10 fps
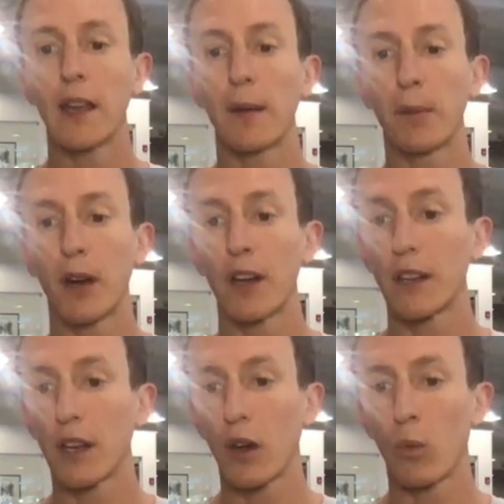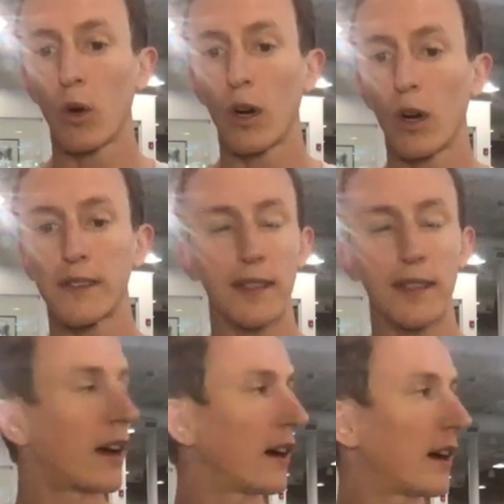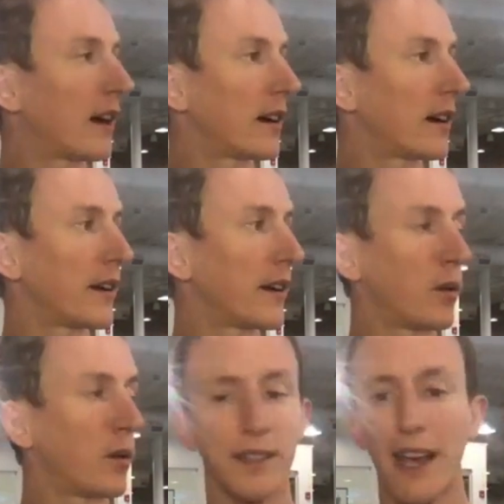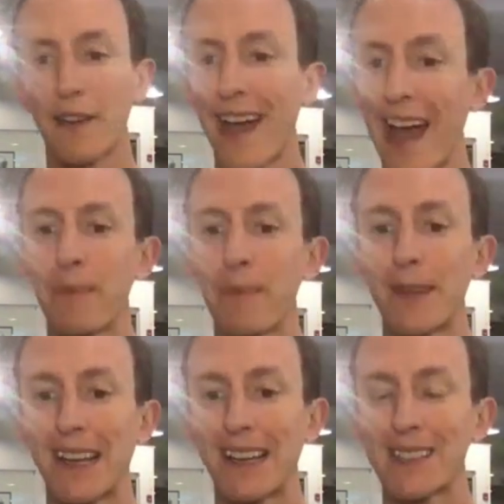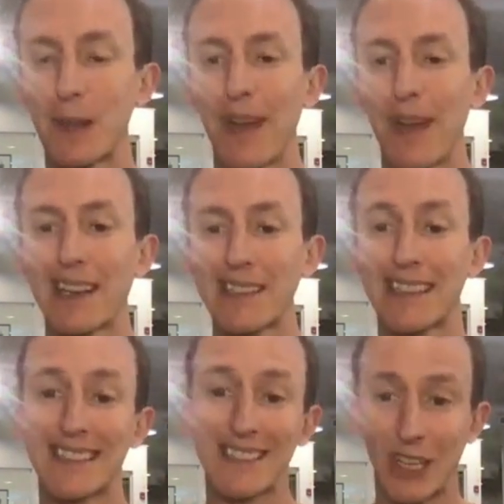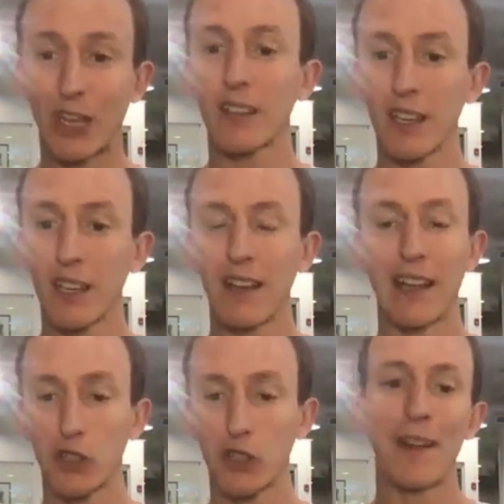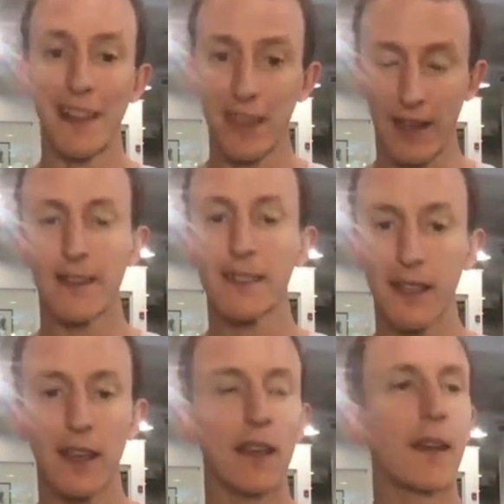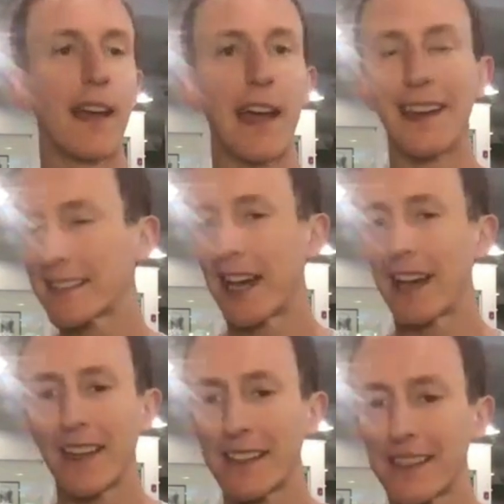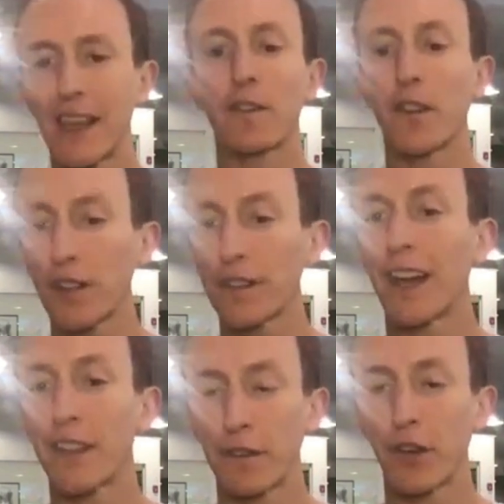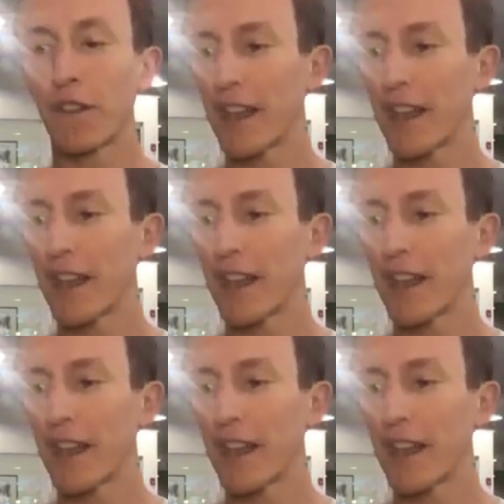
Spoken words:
But what's kind of happened, because the banks suck at so many things, and it's their fault, not their fault.